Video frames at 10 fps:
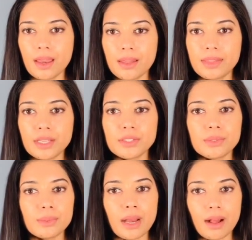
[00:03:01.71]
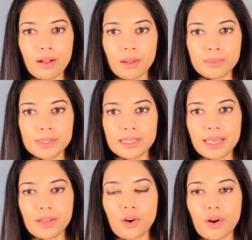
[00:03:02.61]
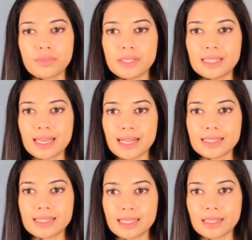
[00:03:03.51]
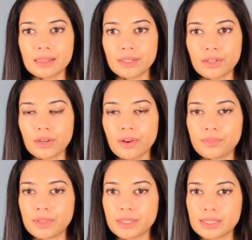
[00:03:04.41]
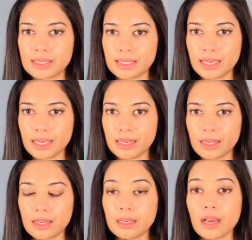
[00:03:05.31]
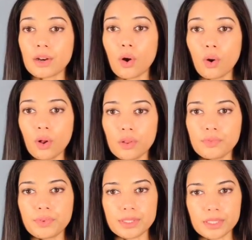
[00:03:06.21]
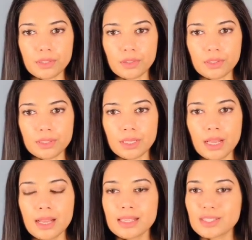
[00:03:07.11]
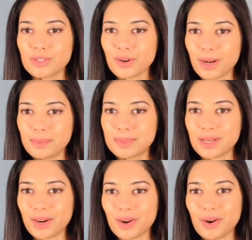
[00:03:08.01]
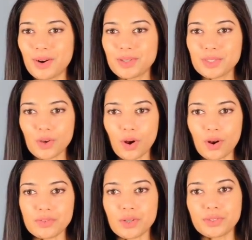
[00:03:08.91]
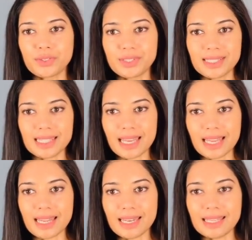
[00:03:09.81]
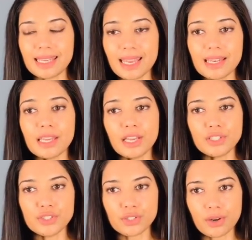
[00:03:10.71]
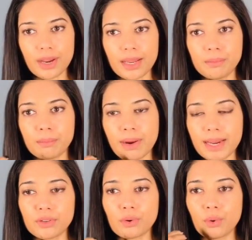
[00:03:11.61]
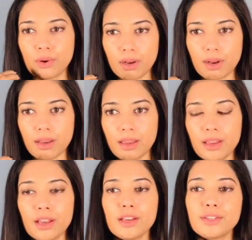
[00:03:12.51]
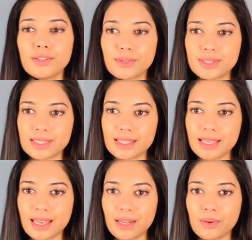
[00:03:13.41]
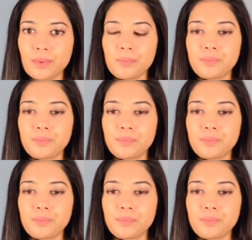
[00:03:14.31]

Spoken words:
They too help to take off the dead skin layer of the skin. Not all physical scrubs are soft on your skin and can injure and micro cut your skin